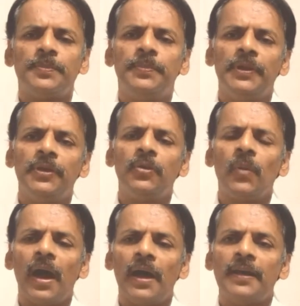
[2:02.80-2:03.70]

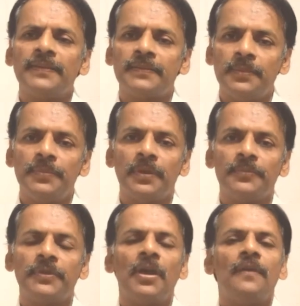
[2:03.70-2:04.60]
PQRS
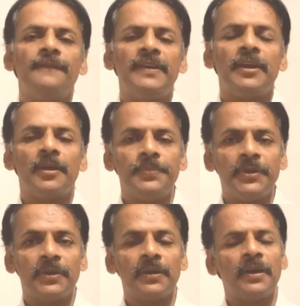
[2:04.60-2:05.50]
symptoms will
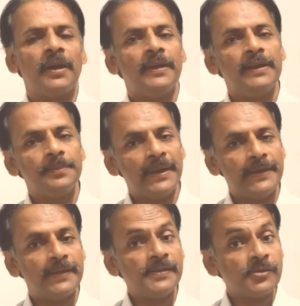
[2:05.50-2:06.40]
appear in
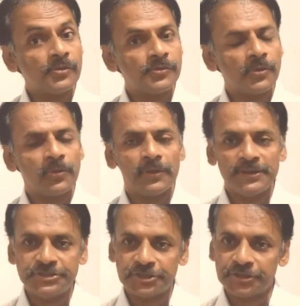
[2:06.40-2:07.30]
mentals also,
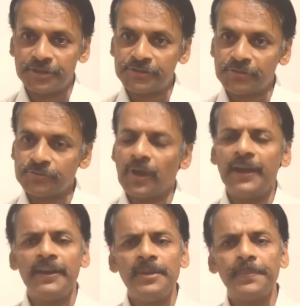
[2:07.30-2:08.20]
in generals also
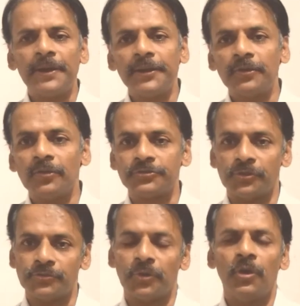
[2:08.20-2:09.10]
and in particulars
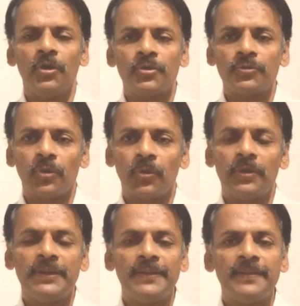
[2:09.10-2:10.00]
also. So
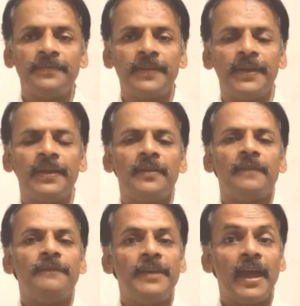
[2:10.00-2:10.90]
in this way
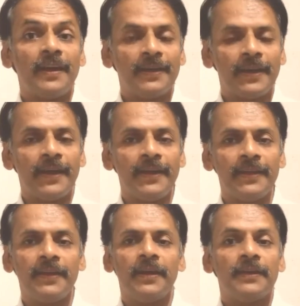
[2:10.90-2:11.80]
we are
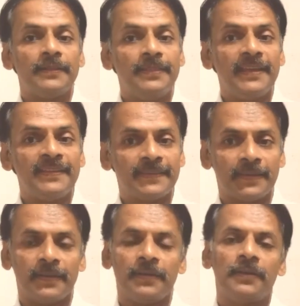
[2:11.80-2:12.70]
grading this
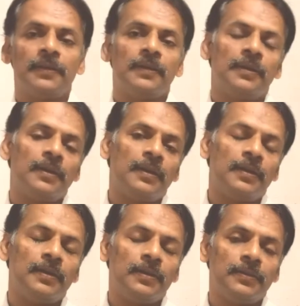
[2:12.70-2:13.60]

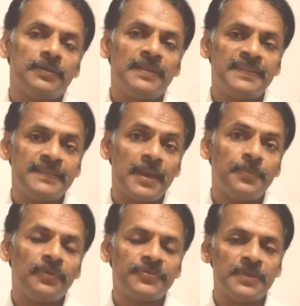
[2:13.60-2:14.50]
this
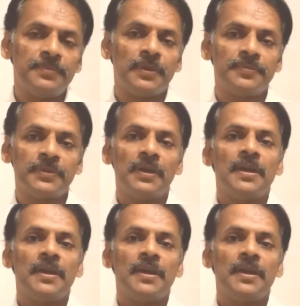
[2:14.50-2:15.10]
type of symptoms